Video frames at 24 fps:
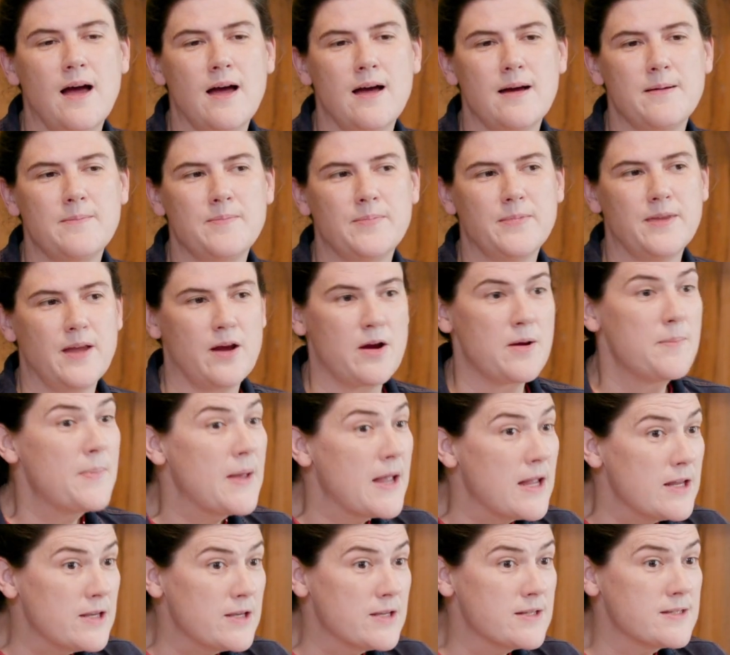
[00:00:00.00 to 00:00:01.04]
their
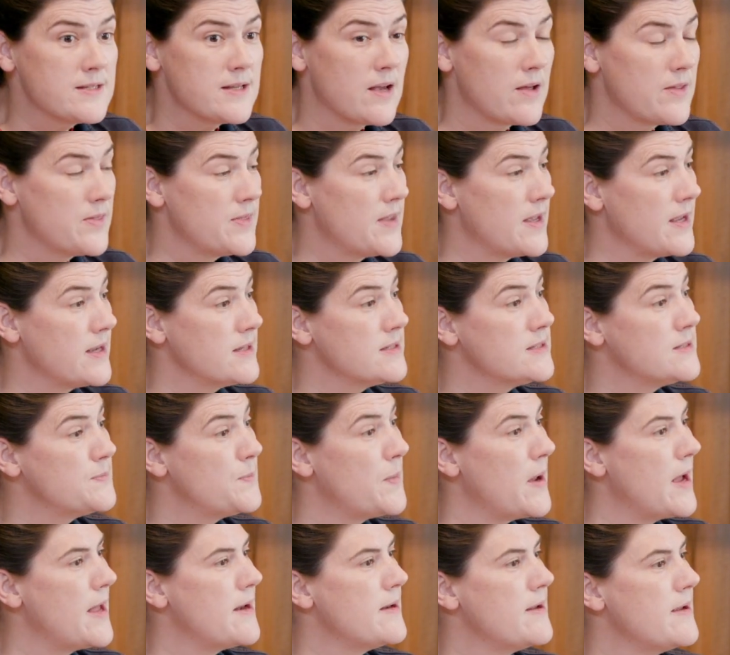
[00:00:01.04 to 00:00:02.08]
opinions on things,
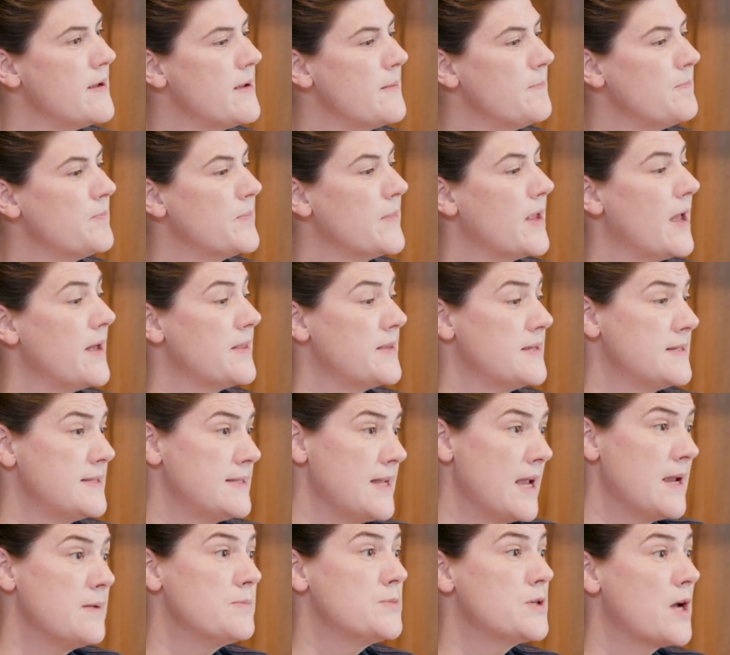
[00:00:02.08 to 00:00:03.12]
but at the
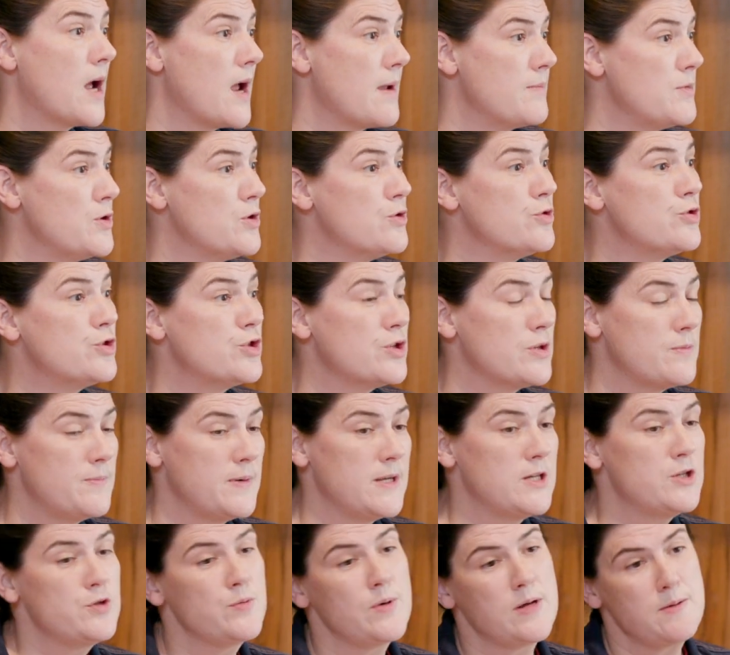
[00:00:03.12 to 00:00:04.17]
same time, you should
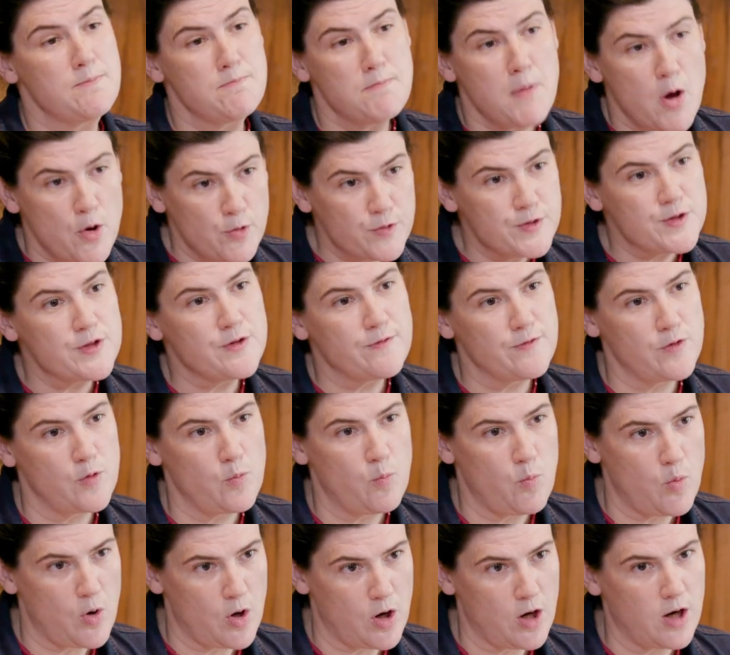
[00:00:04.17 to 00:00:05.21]
be doing most of
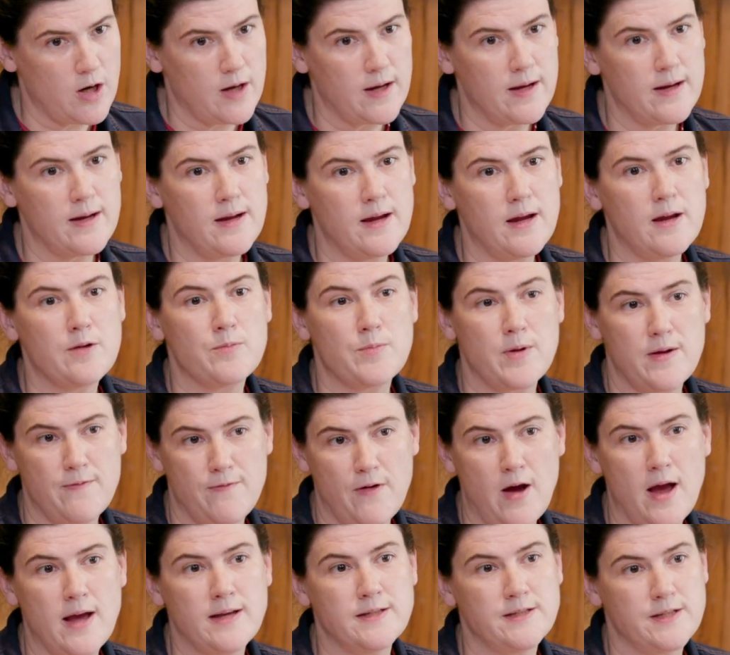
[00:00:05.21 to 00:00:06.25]
the work in
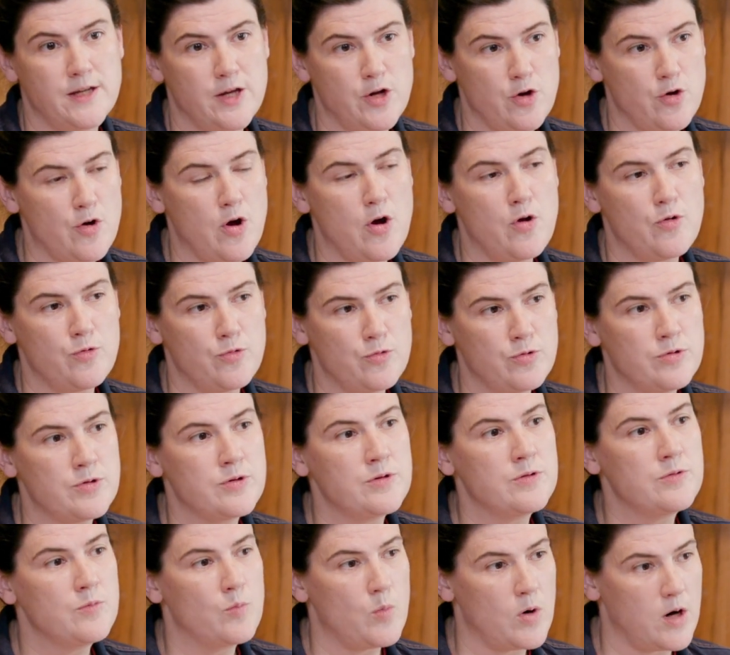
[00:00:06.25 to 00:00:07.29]
revising your own
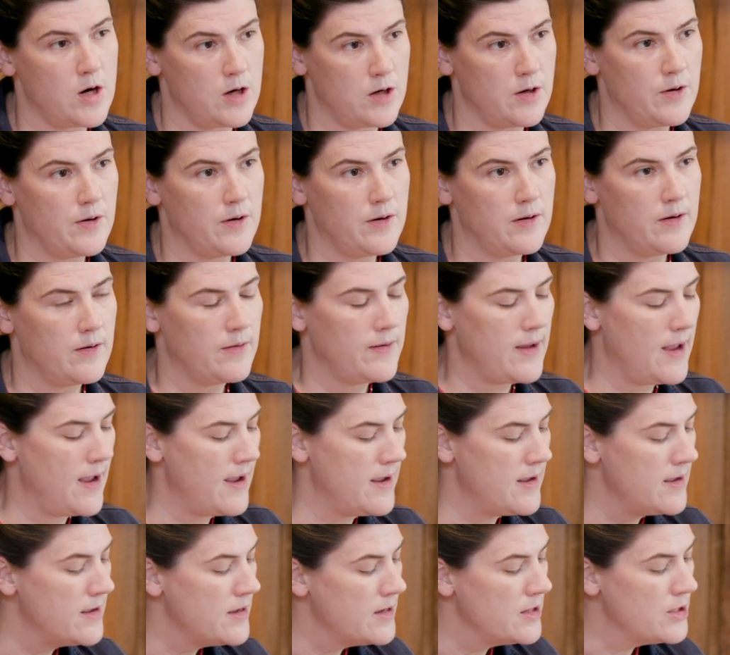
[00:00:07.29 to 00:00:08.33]
work,
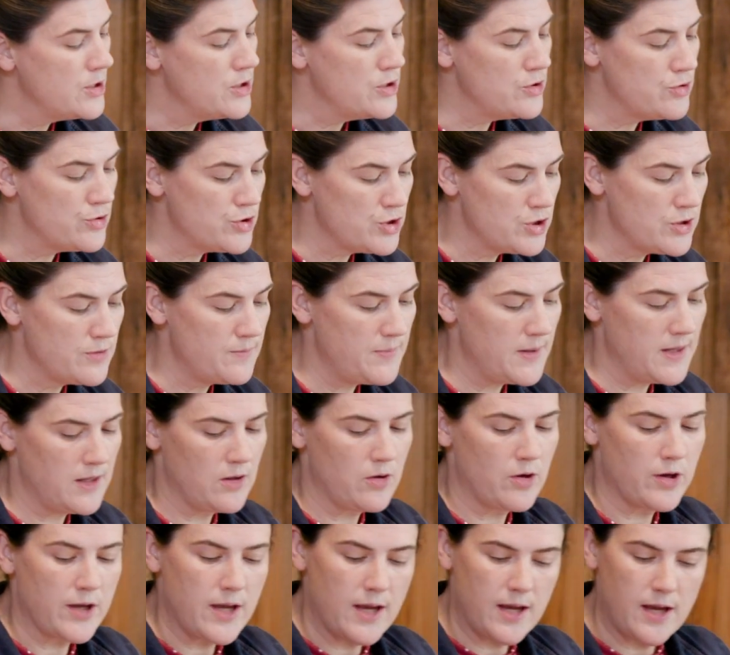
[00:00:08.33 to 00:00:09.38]
okay? You should be
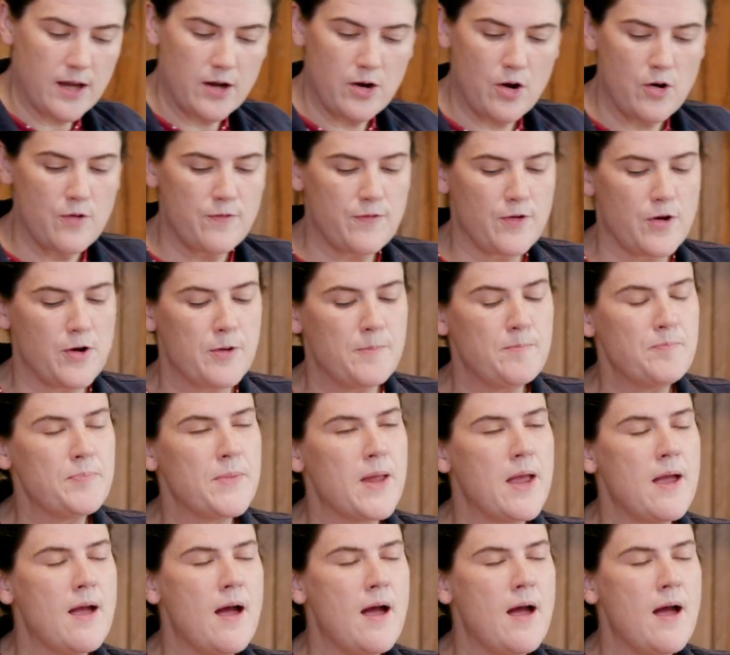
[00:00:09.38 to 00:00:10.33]
looking it over.